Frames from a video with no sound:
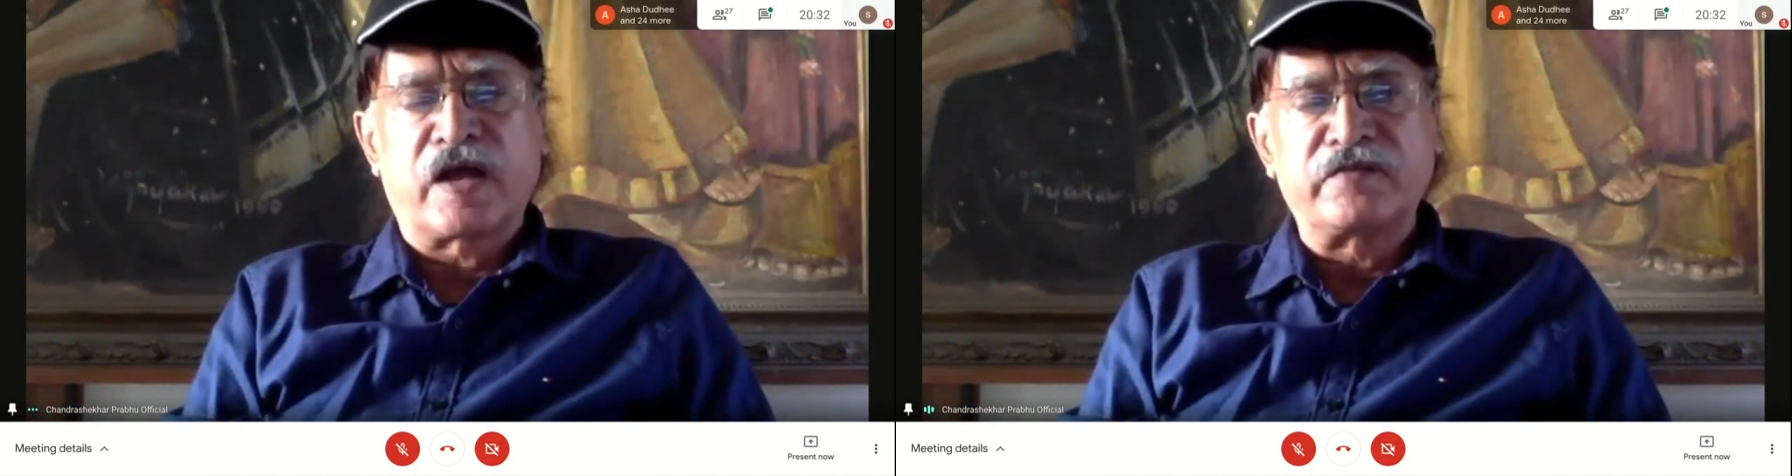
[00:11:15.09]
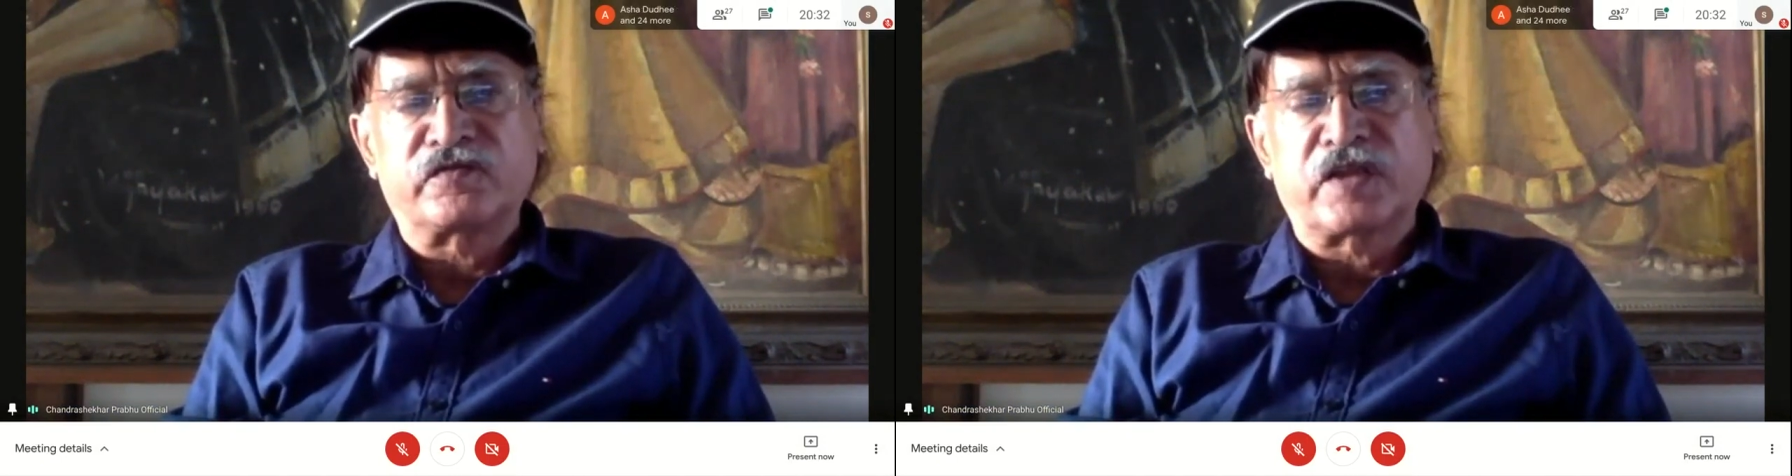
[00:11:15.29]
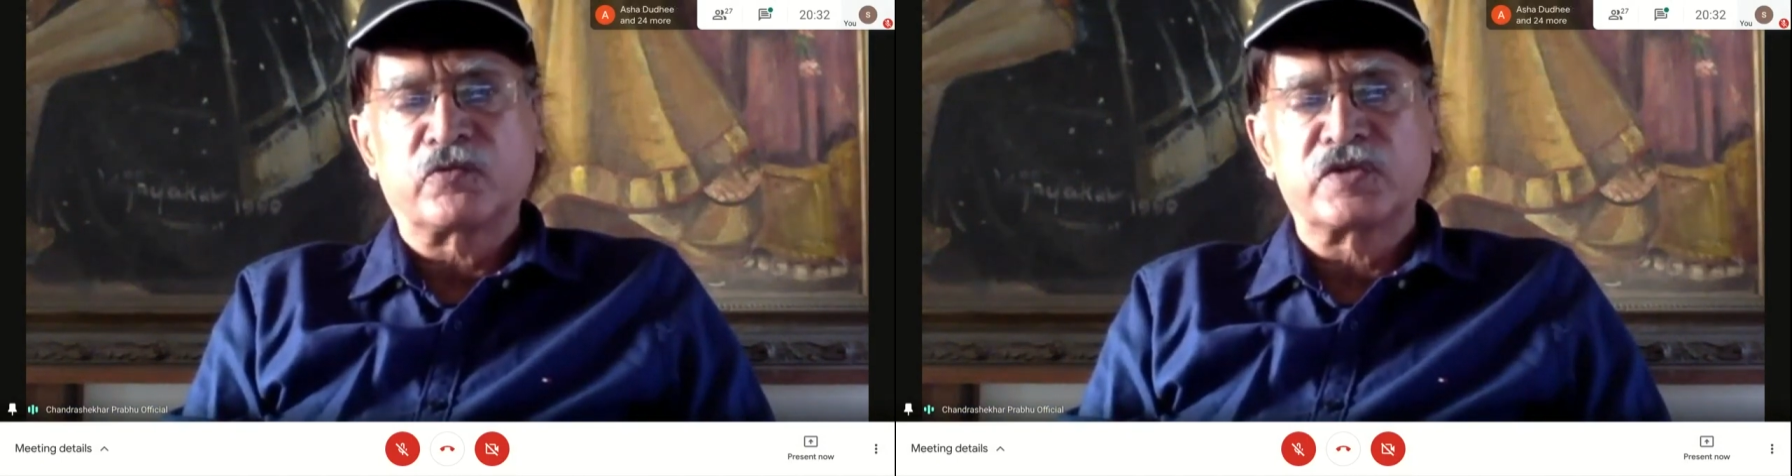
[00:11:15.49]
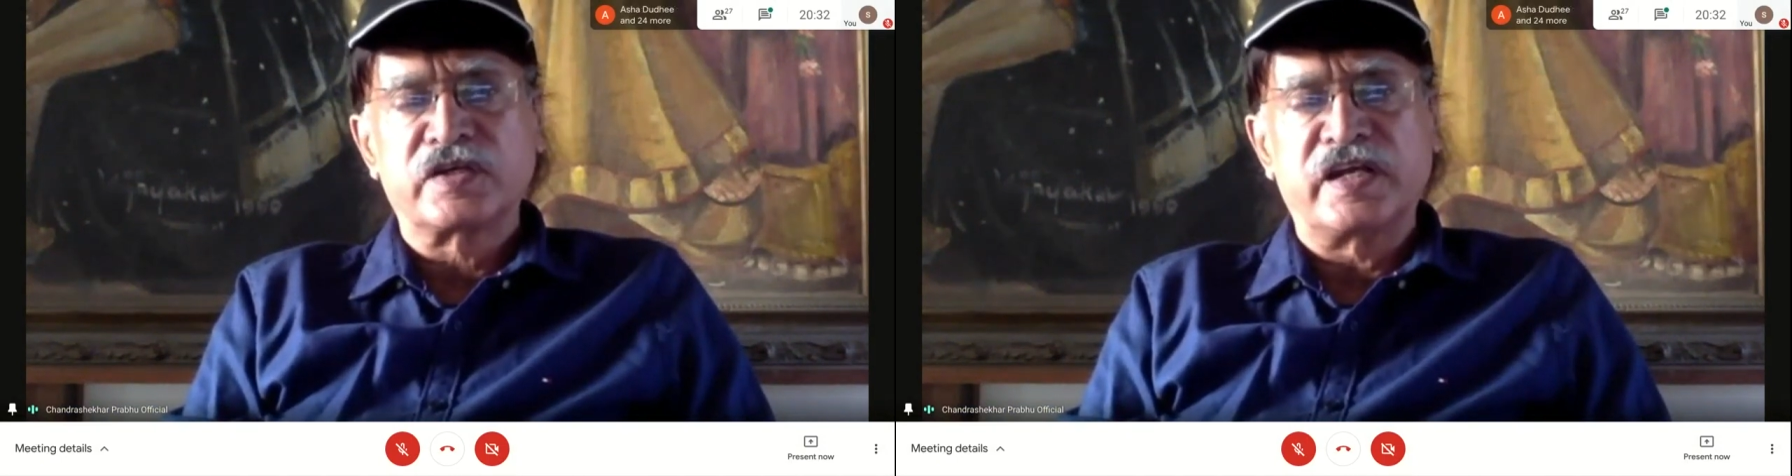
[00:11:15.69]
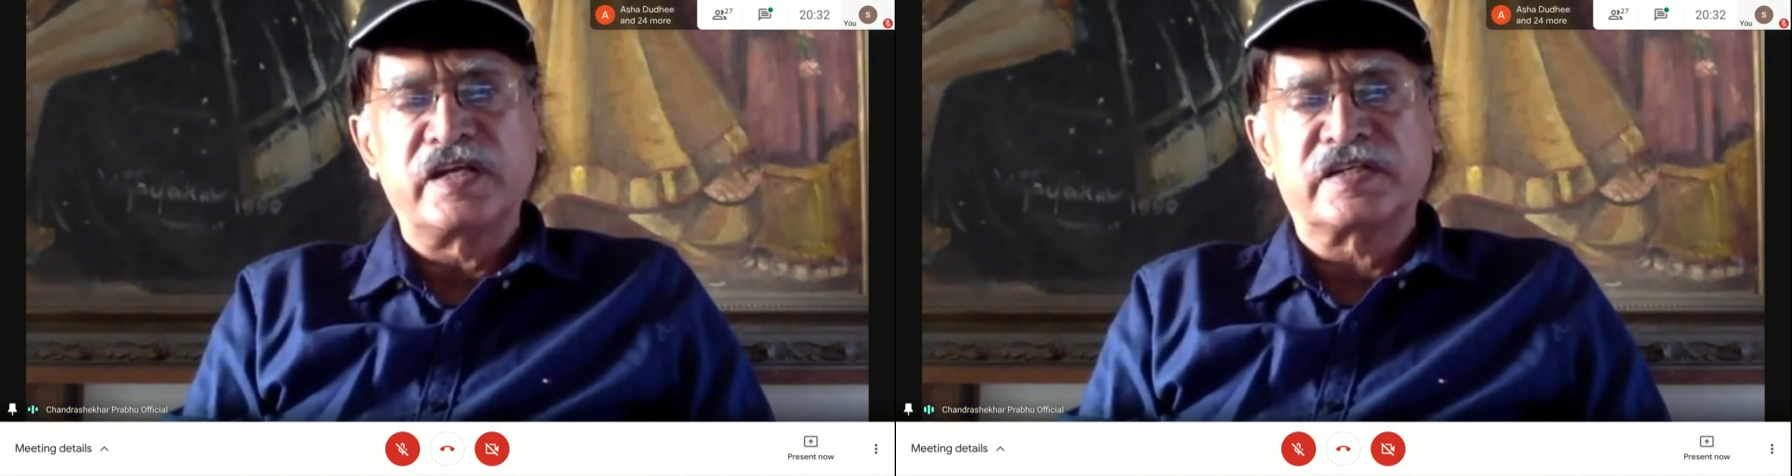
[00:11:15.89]

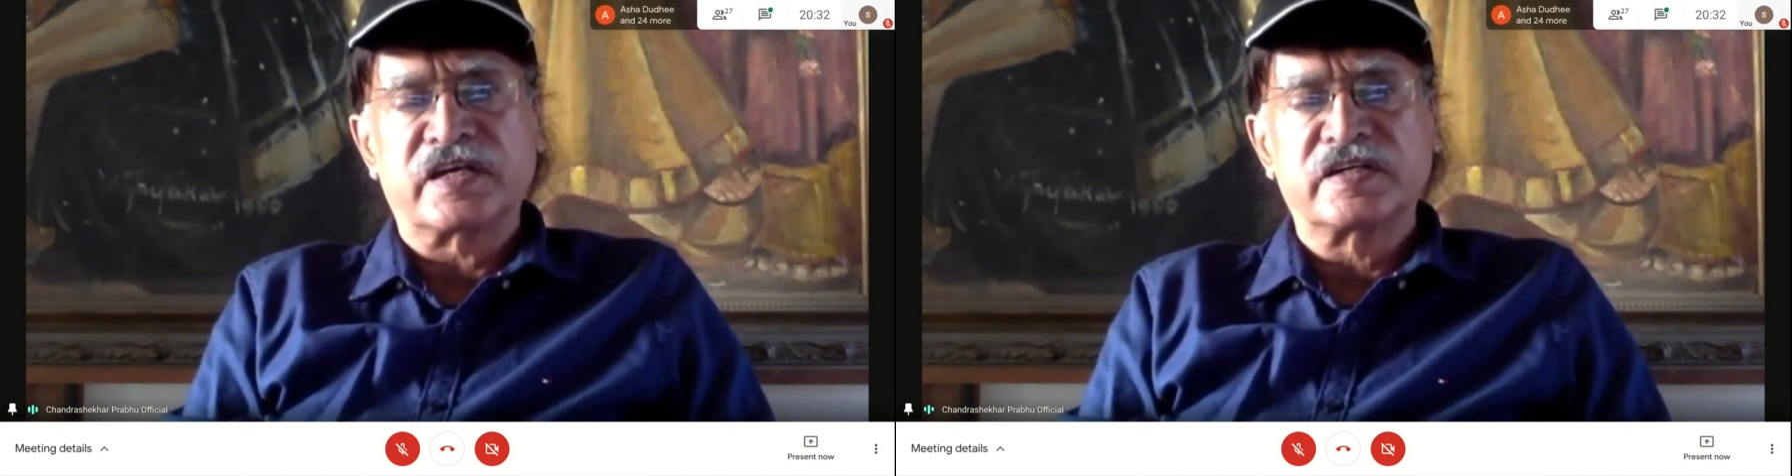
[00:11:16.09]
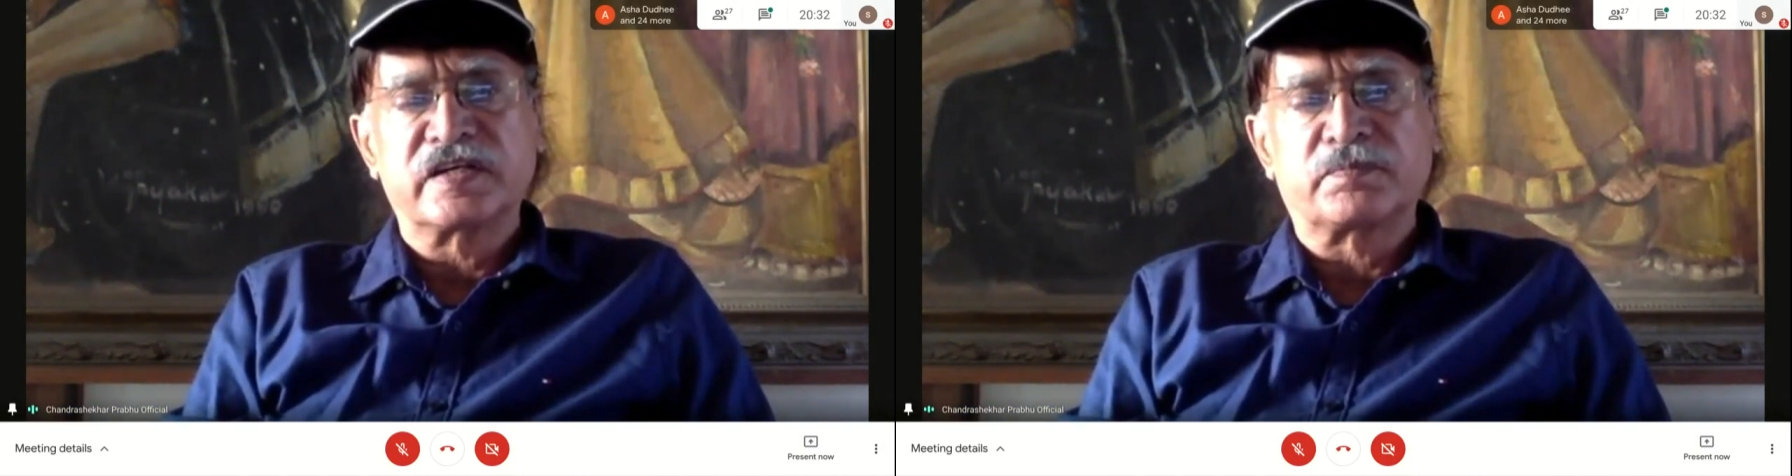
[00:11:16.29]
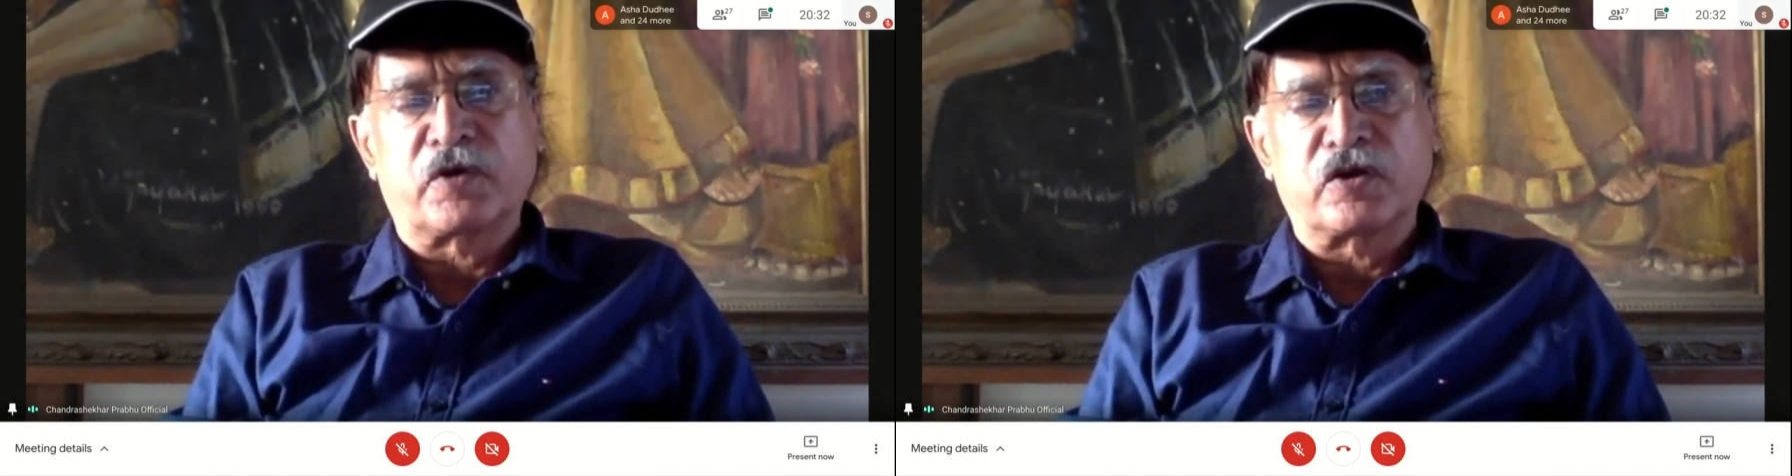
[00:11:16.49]
5,800